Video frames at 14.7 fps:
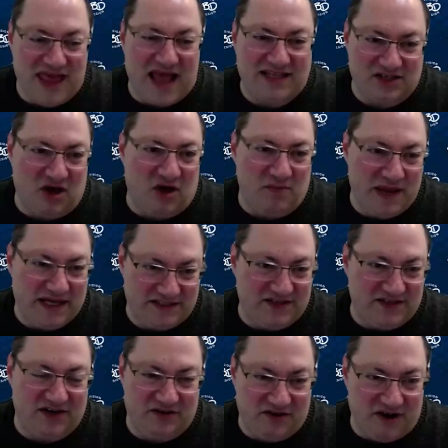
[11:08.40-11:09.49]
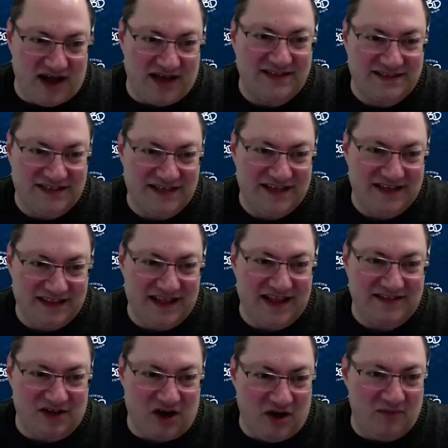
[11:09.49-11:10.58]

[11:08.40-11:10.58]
that's all based on trust. That's